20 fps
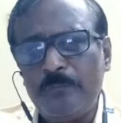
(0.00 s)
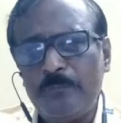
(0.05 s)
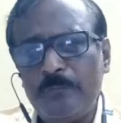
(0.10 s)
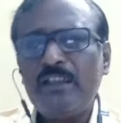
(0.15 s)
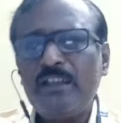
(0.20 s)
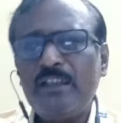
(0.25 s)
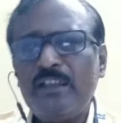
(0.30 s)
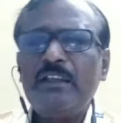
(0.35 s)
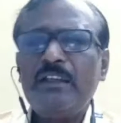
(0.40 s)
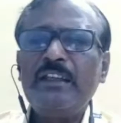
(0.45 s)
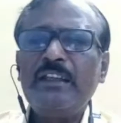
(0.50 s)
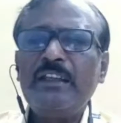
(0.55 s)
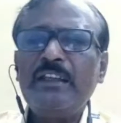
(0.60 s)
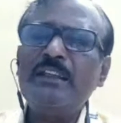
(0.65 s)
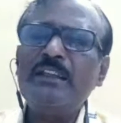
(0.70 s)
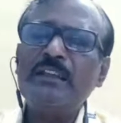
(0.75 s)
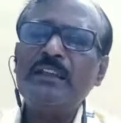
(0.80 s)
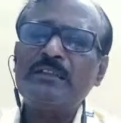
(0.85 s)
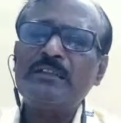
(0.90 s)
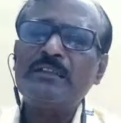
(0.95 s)
In the
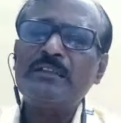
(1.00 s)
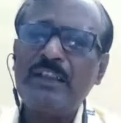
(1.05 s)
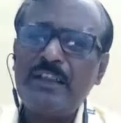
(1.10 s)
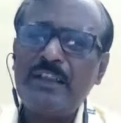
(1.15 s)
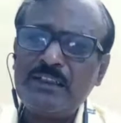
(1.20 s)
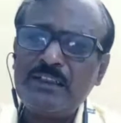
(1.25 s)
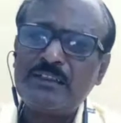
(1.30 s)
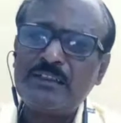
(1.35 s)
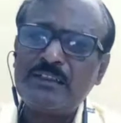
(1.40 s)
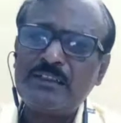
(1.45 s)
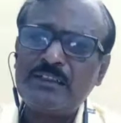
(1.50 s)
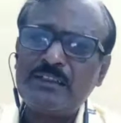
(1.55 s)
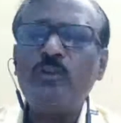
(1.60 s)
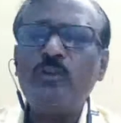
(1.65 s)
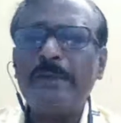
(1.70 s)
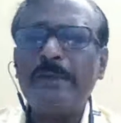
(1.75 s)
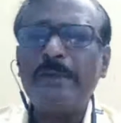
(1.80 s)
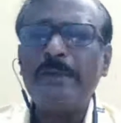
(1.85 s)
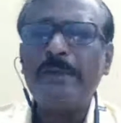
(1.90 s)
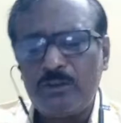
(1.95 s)
state, there will be a
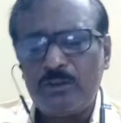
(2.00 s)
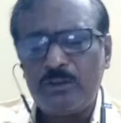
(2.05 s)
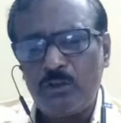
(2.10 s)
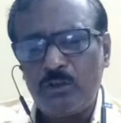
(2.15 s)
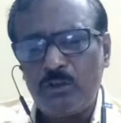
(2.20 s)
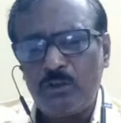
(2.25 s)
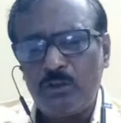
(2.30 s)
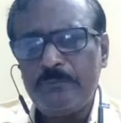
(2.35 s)
control room.